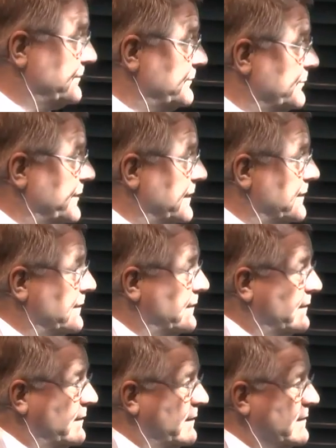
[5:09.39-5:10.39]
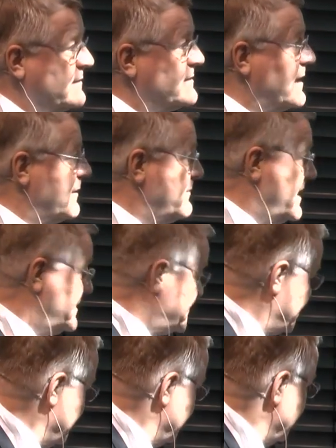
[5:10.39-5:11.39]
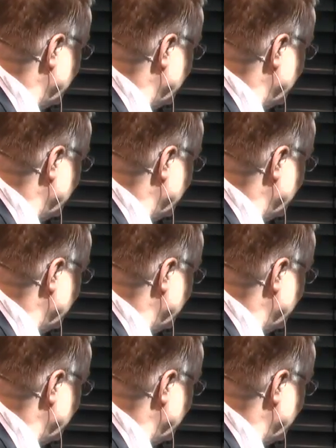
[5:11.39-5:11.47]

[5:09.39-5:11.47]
human dimension